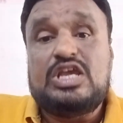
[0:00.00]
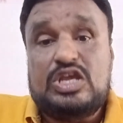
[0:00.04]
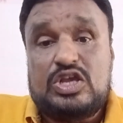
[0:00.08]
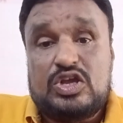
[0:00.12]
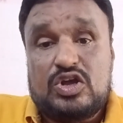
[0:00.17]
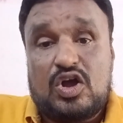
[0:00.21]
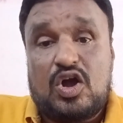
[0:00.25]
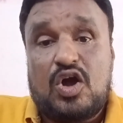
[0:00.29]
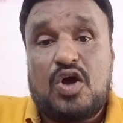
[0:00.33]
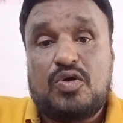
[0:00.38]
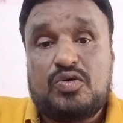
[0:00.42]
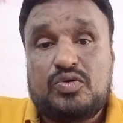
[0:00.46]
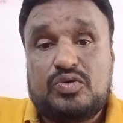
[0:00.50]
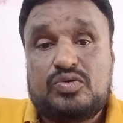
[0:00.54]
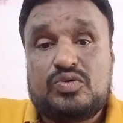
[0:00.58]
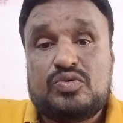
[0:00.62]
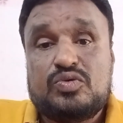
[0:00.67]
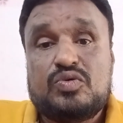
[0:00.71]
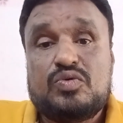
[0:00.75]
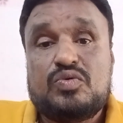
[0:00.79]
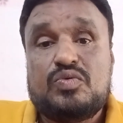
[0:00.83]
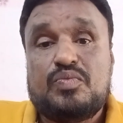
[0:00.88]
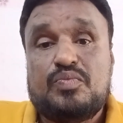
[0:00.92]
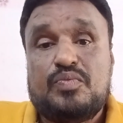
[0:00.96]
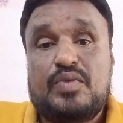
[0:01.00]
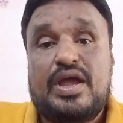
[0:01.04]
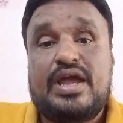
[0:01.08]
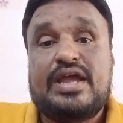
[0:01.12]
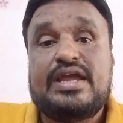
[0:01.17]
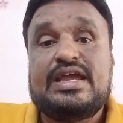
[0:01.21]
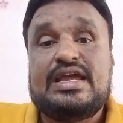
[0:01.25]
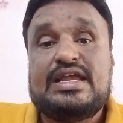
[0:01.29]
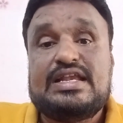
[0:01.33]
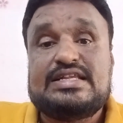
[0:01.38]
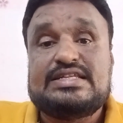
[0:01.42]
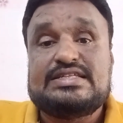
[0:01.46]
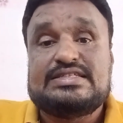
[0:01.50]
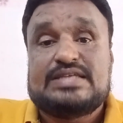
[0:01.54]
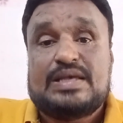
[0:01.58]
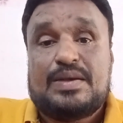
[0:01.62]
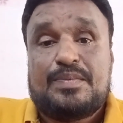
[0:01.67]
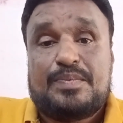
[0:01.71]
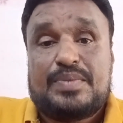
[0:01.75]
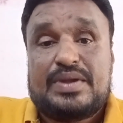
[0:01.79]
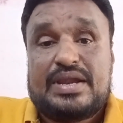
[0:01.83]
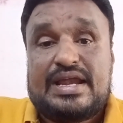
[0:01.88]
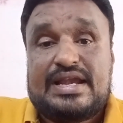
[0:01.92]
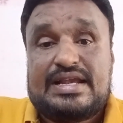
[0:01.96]
you have to make it
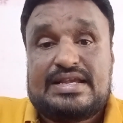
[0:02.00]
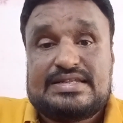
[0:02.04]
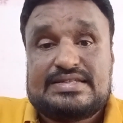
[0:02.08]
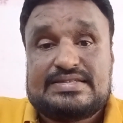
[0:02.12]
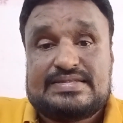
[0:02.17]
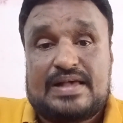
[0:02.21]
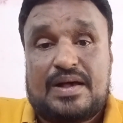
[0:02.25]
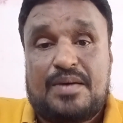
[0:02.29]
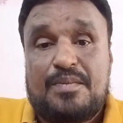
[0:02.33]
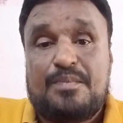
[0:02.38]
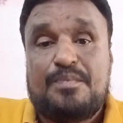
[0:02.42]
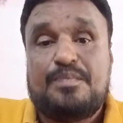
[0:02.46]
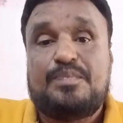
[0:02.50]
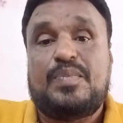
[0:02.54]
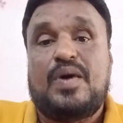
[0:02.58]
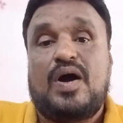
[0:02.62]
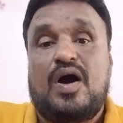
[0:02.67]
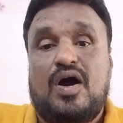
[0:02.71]
separate sump